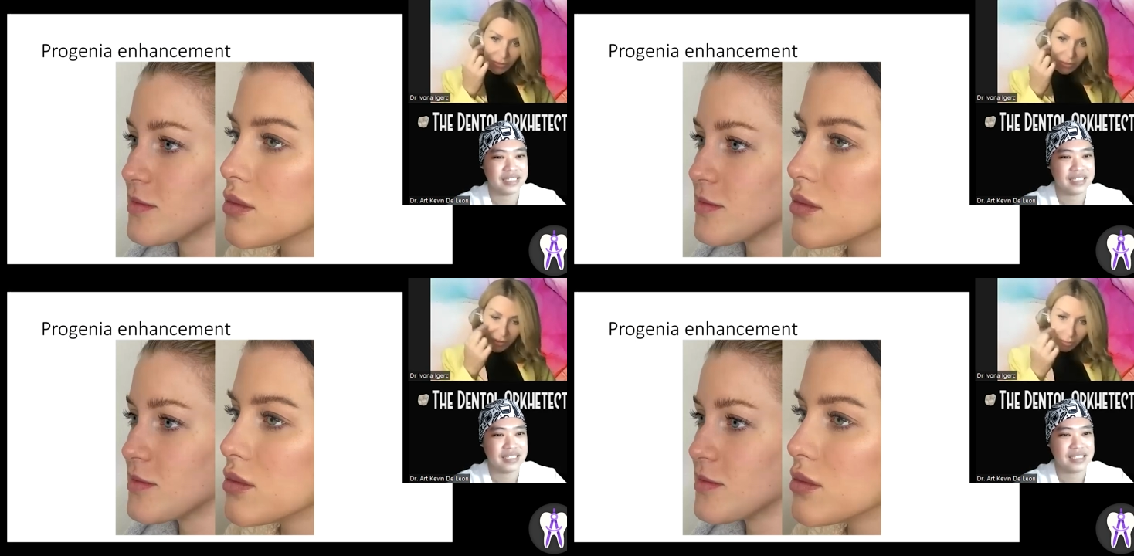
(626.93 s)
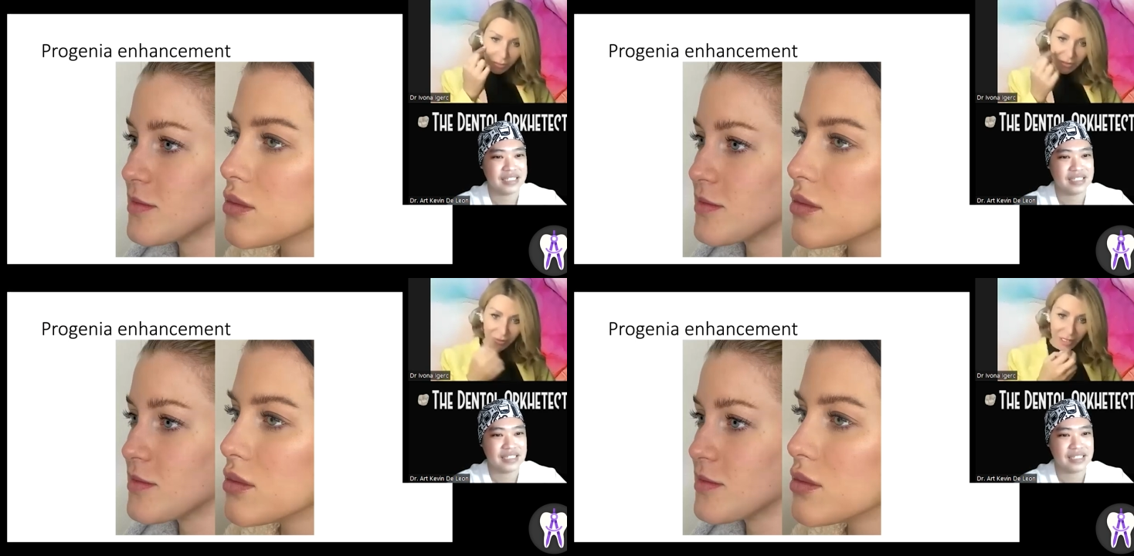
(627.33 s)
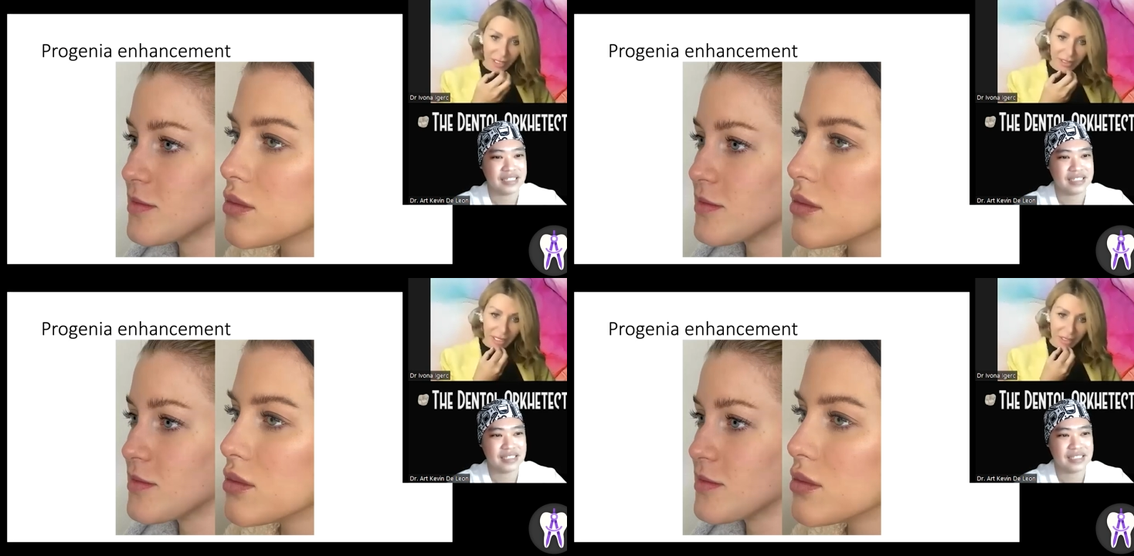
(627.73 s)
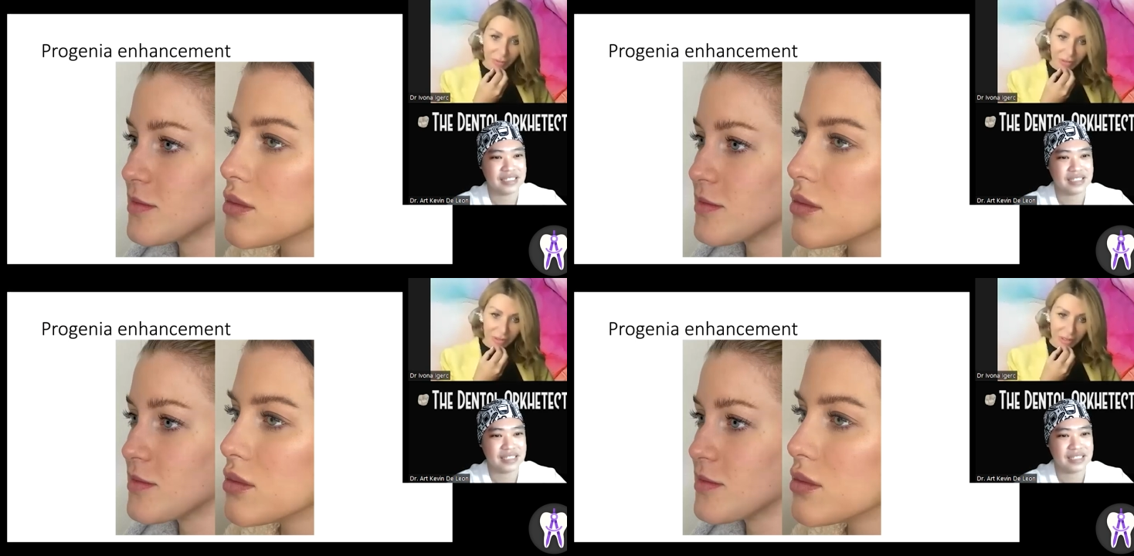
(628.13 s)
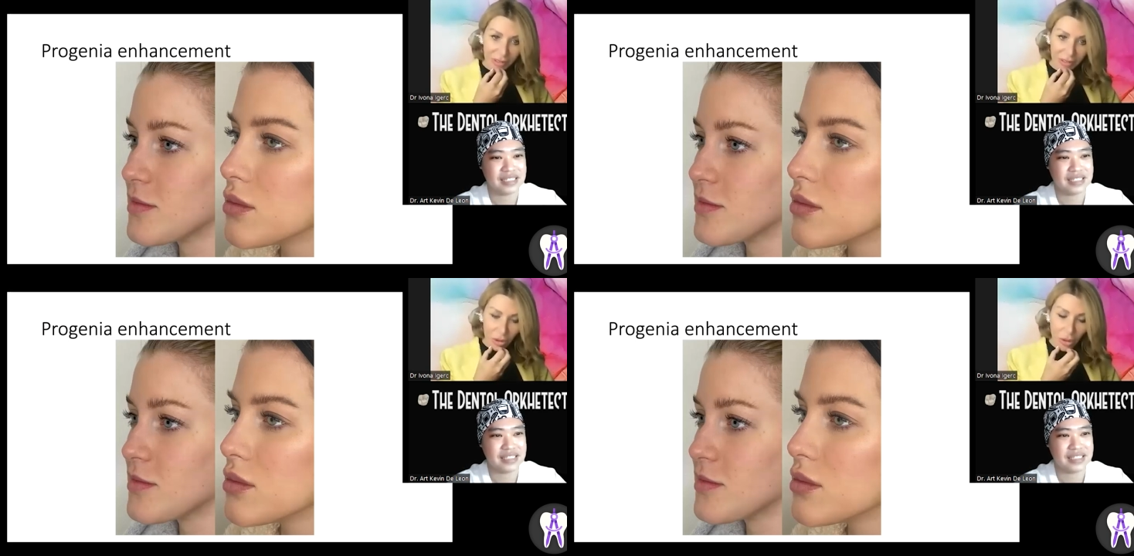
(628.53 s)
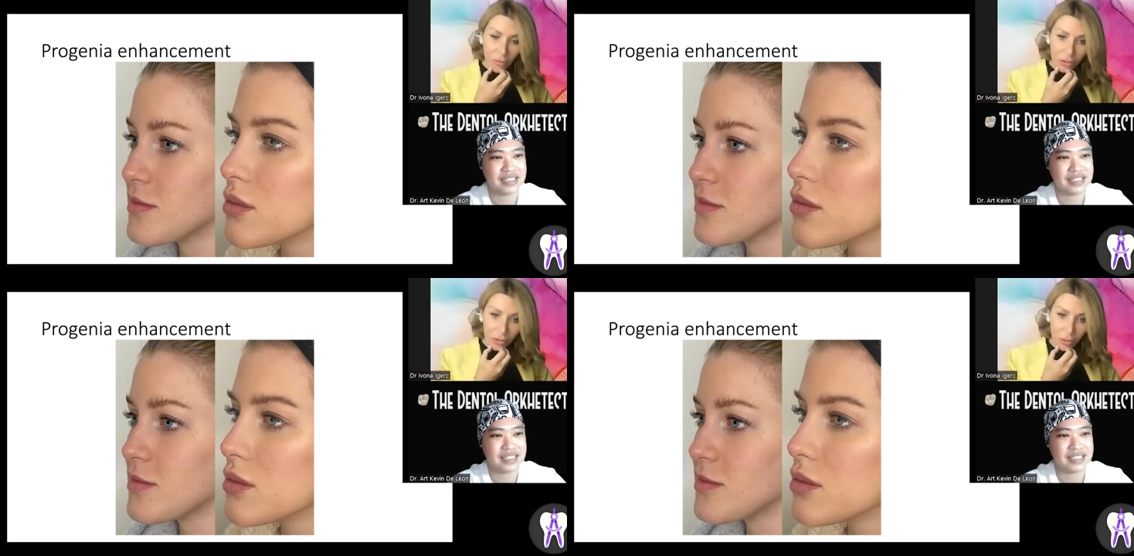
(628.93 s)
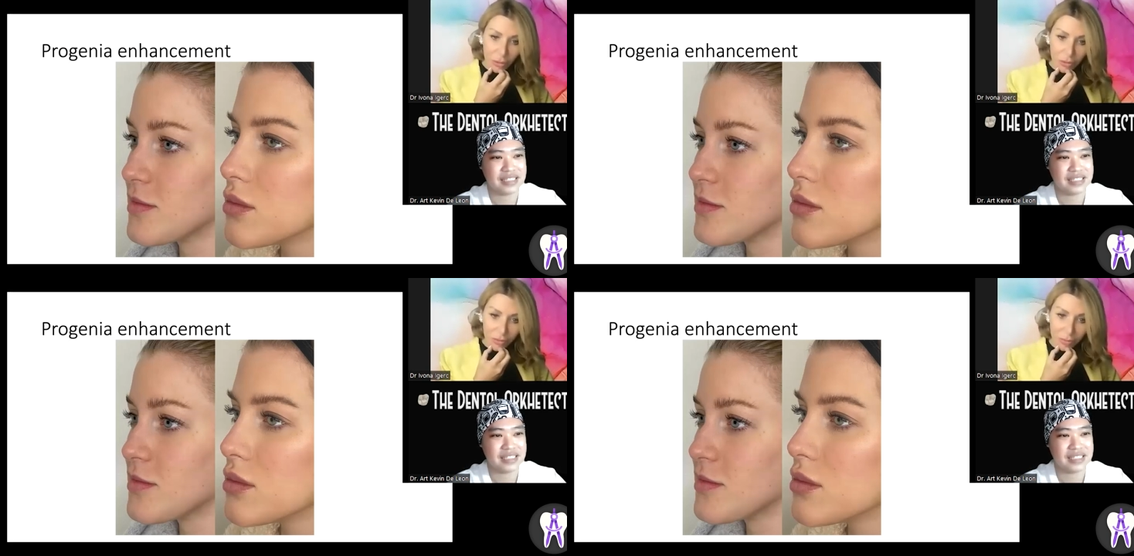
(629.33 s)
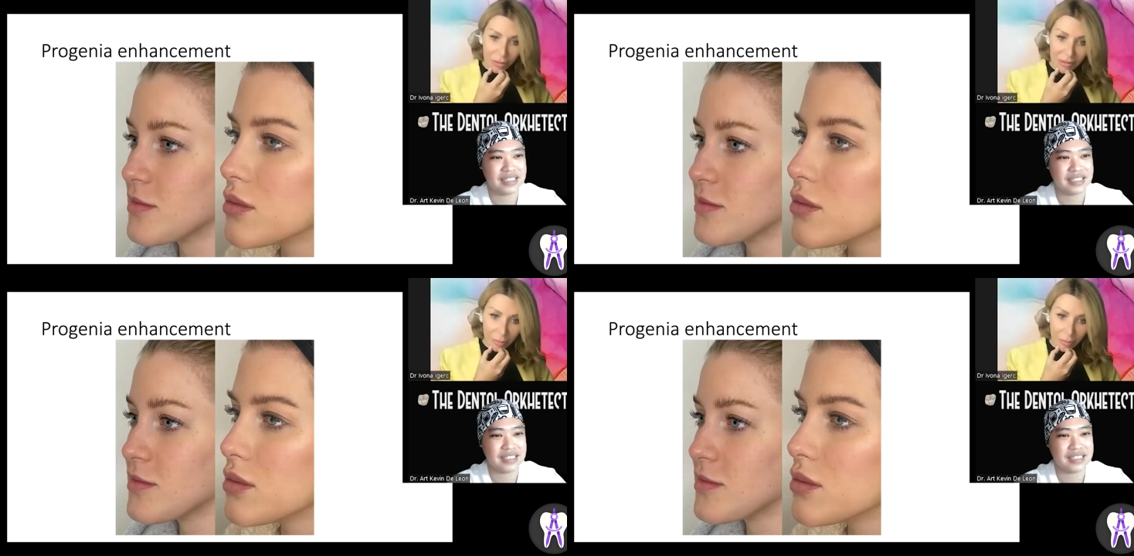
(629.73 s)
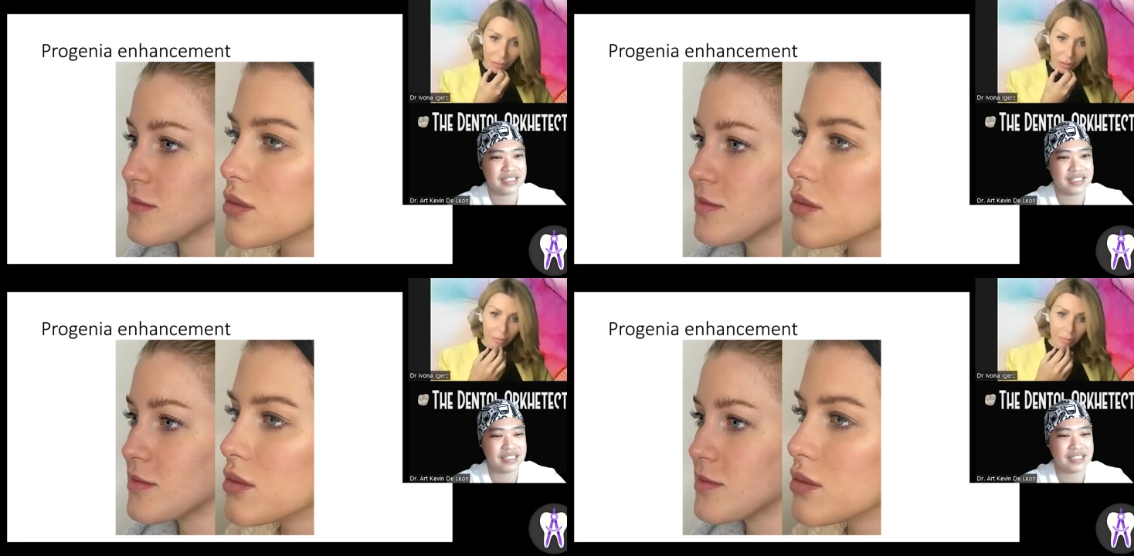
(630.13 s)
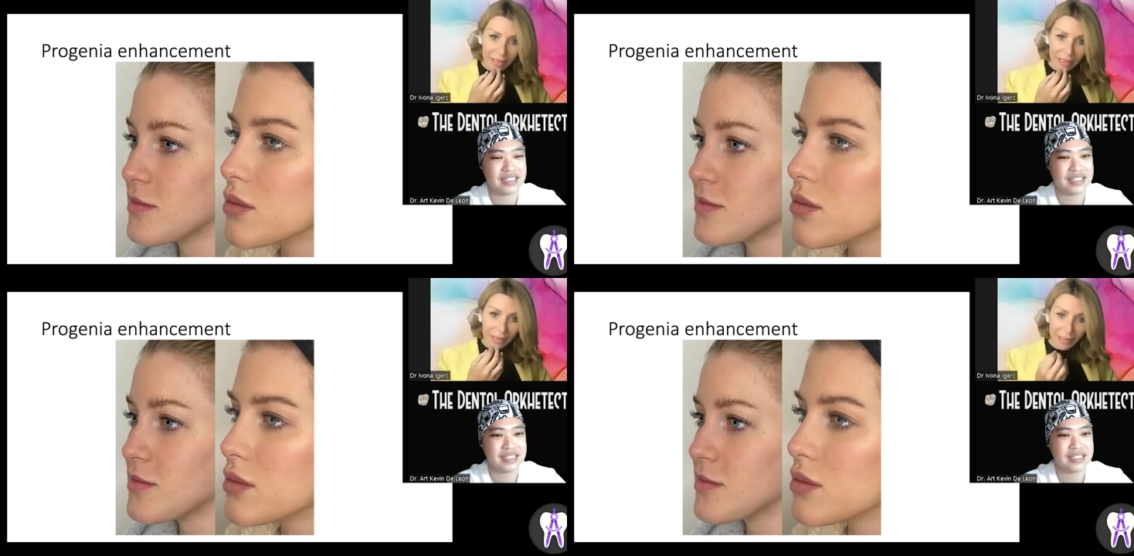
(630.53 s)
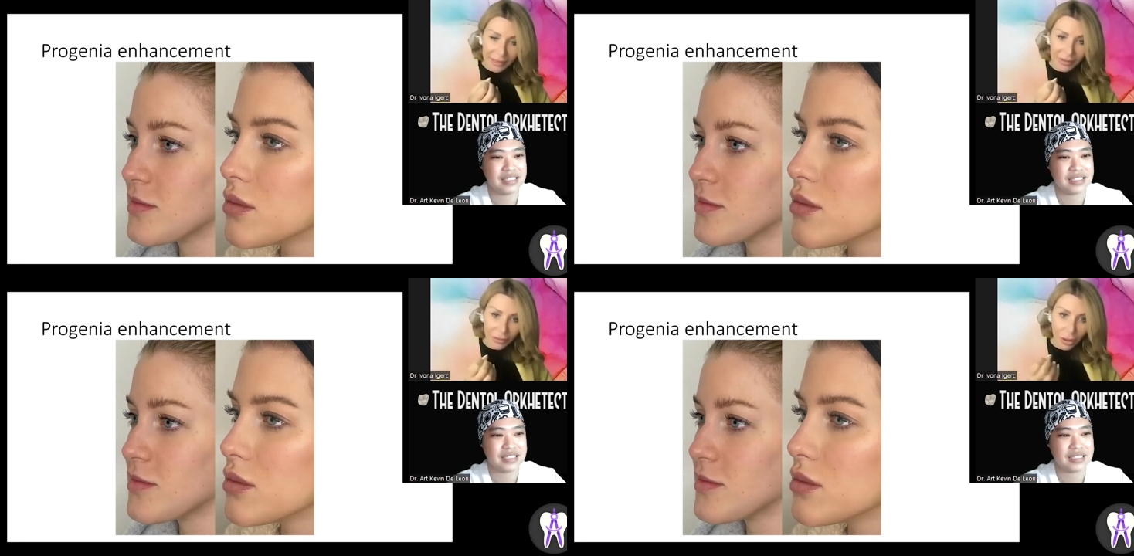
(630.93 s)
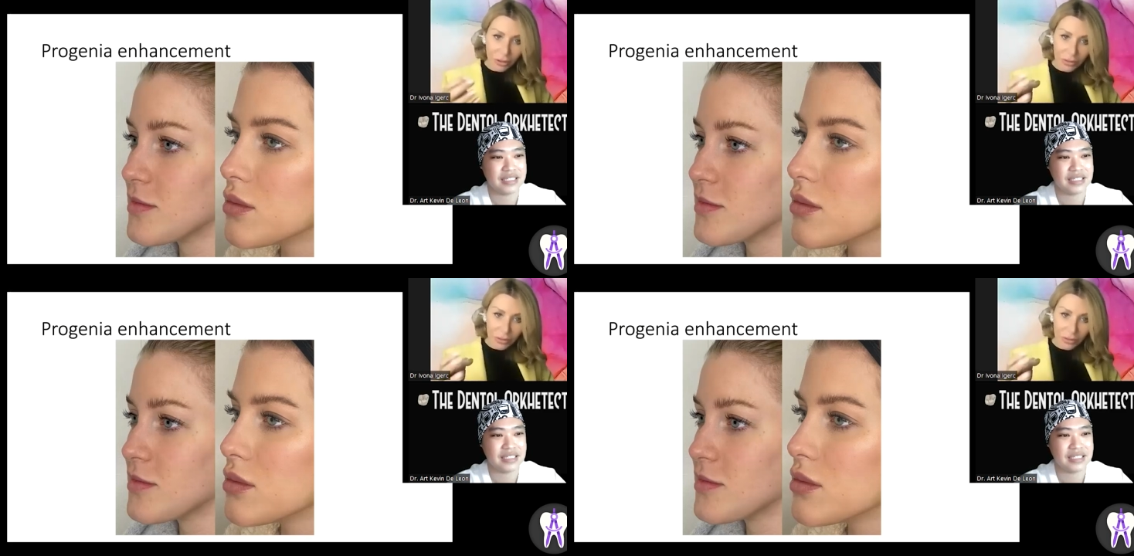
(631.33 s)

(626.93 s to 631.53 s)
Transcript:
Speaker 1: with the mid face and with her overgrowth of mandibula. But then later on,